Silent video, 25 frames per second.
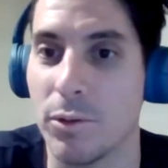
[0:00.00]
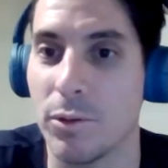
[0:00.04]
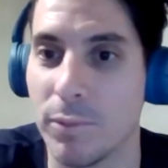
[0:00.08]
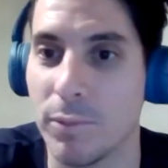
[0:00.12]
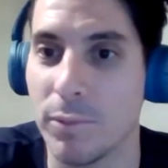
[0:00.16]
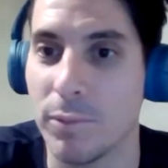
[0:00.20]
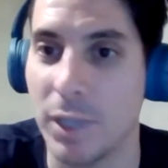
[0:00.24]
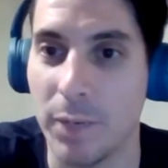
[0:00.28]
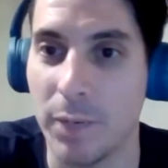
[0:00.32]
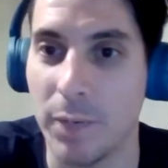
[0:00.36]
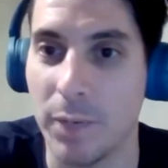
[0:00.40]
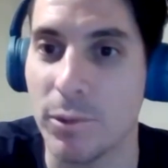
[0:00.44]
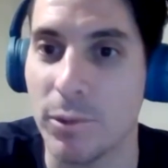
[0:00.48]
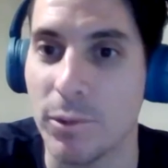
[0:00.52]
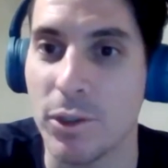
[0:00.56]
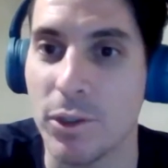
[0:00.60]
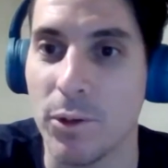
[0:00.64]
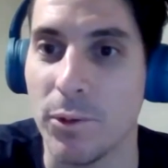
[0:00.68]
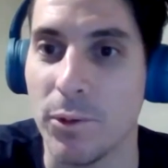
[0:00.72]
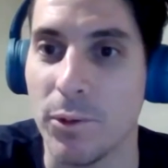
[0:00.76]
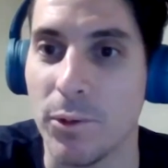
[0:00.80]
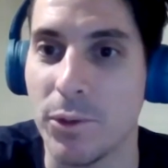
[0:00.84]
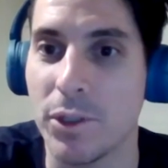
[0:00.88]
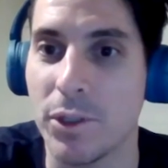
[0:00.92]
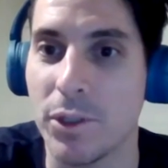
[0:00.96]
get
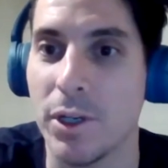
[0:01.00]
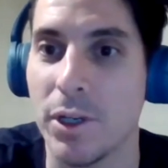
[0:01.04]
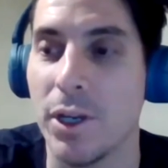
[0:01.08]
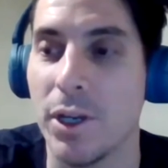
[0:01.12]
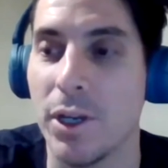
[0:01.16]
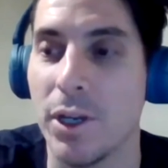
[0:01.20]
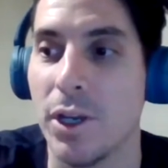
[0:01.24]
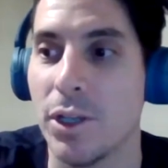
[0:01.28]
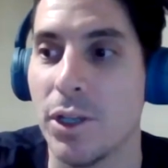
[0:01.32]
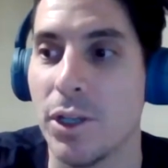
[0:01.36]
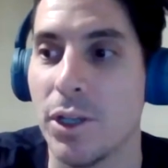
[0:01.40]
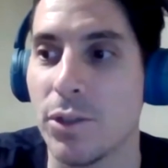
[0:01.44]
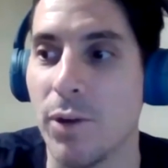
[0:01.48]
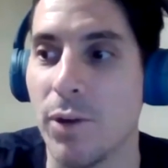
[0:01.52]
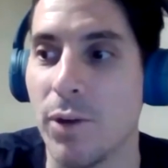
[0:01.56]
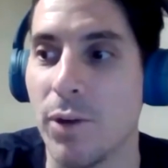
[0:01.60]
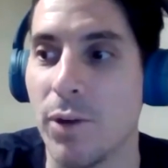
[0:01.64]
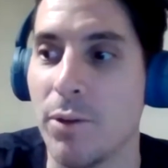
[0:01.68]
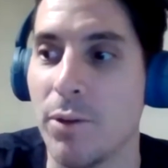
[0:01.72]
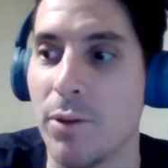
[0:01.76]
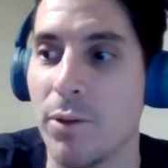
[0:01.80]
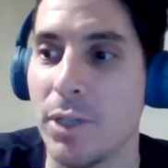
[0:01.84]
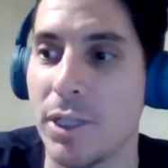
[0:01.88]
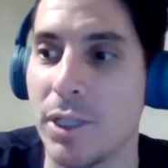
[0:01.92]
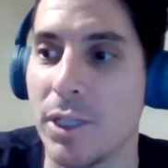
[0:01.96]
results. So I
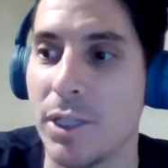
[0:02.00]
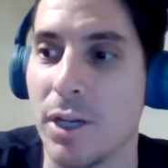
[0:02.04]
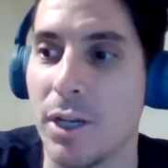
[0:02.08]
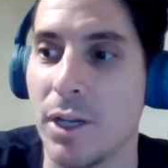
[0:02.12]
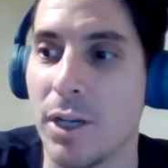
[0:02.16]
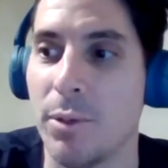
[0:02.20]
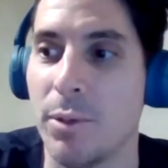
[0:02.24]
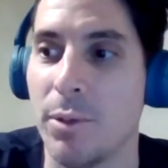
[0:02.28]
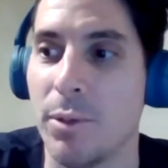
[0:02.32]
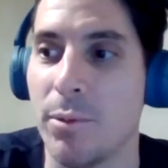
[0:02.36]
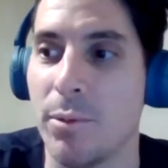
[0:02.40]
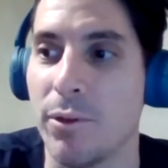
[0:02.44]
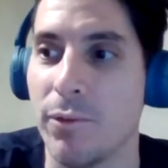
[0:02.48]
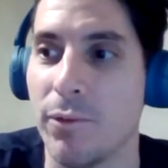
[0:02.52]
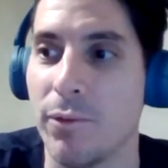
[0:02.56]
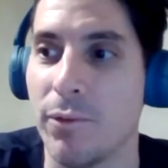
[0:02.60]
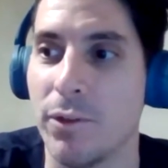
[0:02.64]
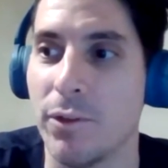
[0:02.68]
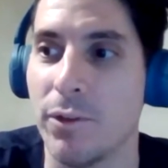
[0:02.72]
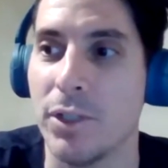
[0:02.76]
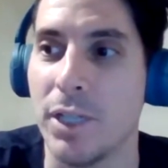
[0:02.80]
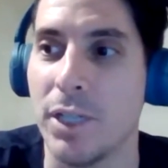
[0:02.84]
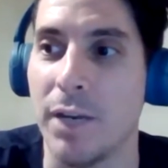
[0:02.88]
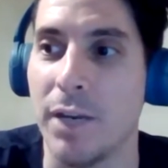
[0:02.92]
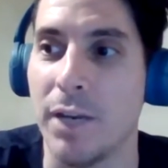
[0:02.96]
always tell people the
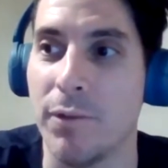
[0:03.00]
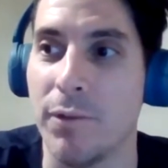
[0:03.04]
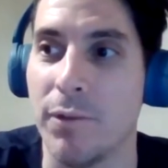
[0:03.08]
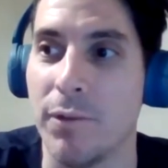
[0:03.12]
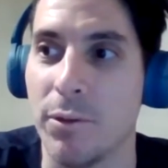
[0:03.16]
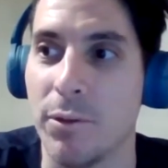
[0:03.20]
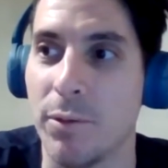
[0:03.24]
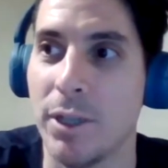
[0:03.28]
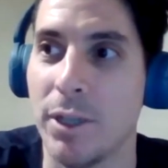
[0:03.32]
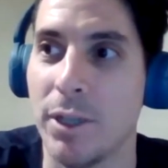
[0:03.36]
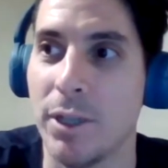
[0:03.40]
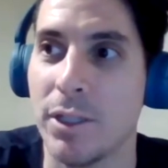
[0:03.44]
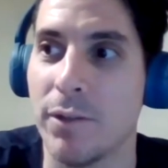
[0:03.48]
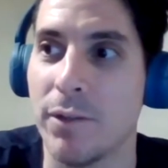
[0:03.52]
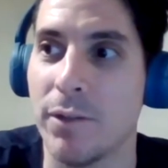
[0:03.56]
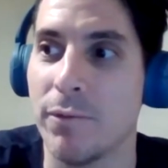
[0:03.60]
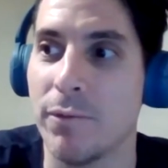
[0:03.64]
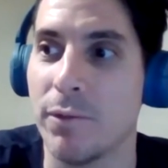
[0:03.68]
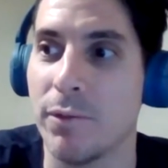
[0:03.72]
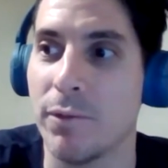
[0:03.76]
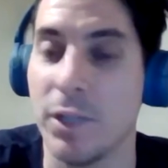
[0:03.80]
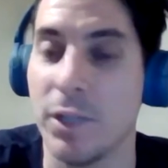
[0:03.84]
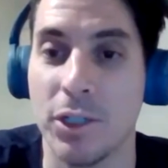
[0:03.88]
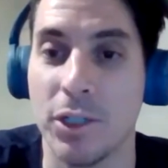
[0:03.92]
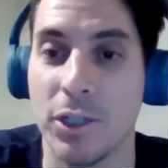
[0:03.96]
first day, for the rest
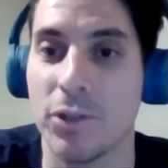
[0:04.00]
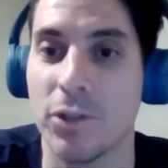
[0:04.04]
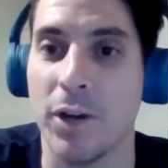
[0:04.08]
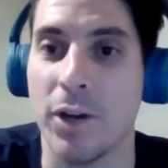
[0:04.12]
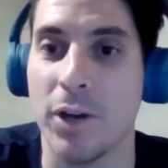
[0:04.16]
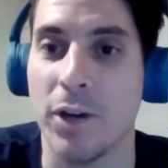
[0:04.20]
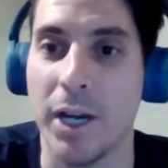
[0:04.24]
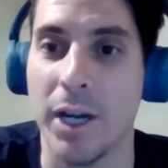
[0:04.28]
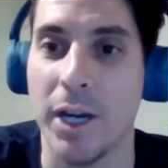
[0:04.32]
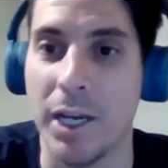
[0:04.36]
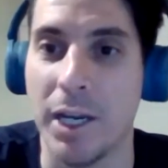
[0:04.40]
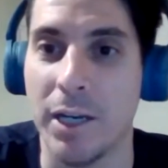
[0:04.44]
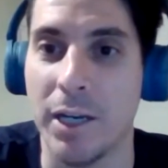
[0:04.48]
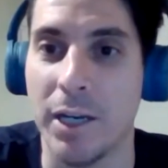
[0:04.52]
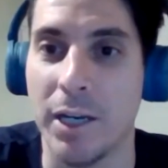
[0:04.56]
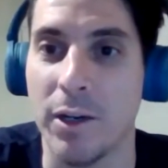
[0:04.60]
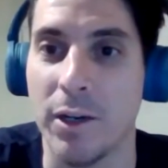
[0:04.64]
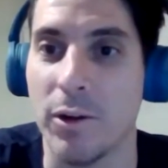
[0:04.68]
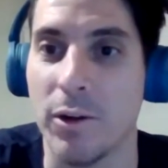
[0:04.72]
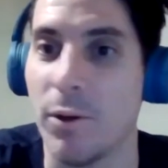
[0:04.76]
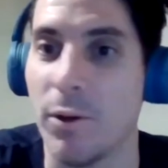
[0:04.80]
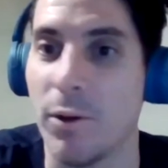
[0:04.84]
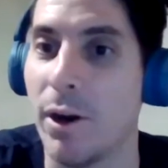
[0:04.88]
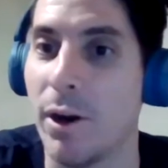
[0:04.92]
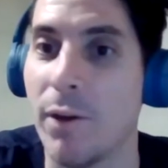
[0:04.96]
of this training
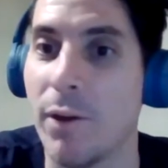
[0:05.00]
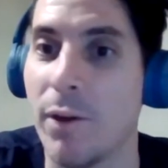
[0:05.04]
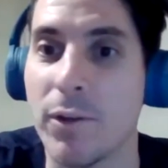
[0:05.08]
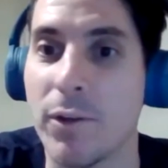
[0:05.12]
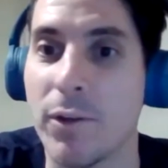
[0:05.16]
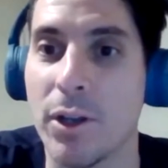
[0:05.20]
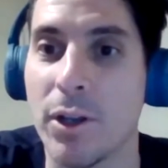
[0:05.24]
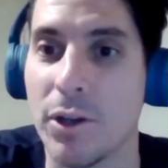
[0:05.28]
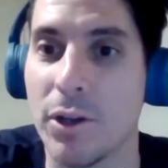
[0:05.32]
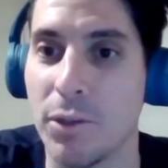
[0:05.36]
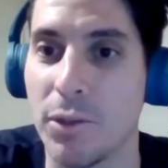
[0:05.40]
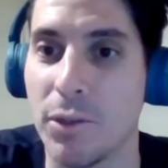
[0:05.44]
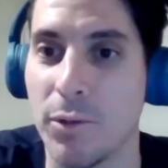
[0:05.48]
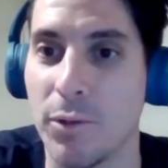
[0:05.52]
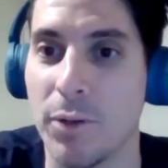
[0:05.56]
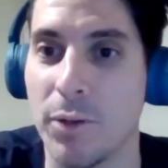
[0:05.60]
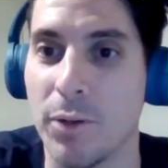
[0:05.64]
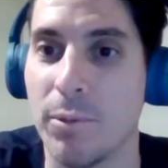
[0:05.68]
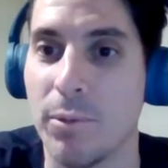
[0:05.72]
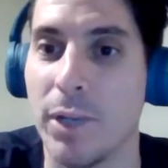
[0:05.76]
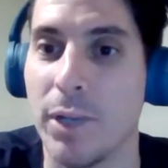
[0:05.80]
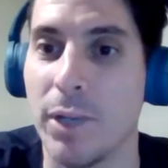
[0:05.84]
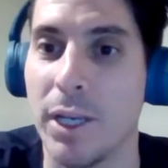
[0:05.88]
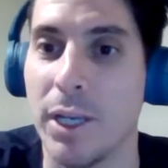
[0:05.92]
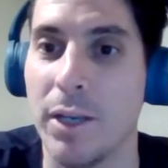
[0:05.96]
or however long you want
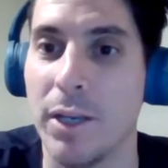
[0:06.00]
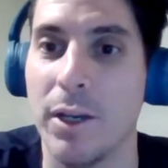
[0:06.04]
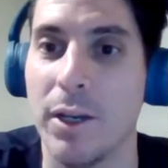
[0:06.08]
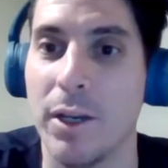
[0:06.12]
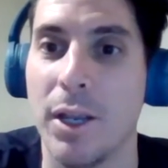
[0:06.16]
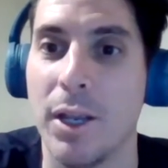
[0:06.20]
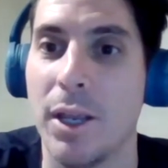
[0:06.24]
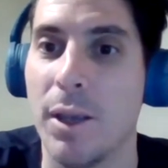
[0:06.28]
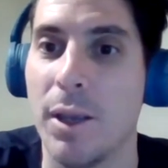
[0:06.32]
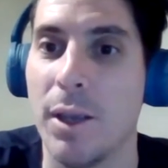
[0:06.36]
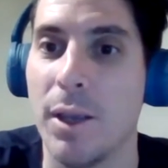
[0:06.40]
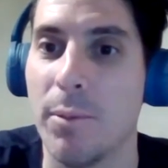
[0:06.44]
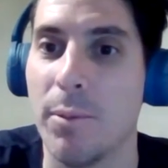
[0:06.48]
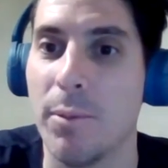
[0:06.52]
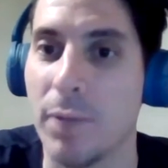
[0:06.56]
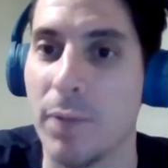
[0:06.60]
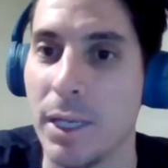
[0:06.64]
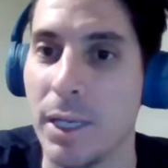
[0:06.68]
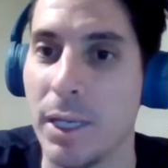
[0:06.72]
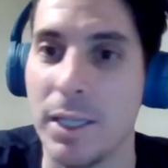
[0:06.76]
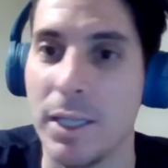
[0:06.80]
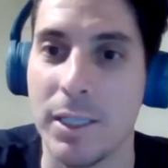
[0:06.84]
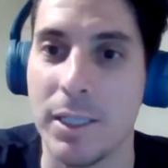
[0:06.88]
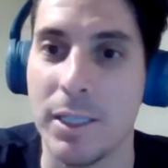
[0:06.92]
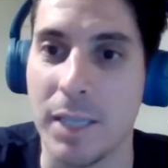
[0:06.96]
to
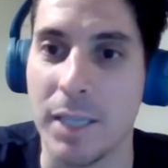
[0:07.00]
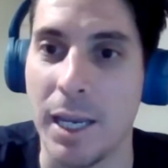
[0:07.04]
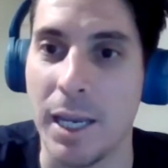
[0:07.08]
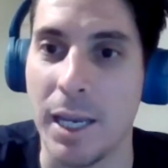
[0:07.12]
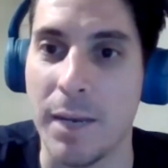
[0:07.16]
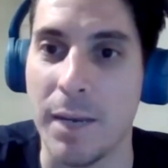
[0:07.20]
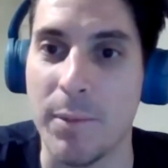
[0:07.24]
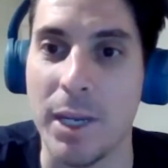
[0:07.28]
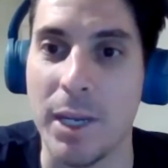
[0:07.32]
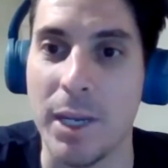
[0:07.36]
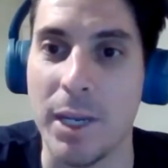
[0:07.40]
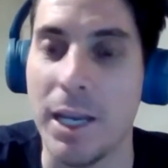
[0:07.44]
play this game.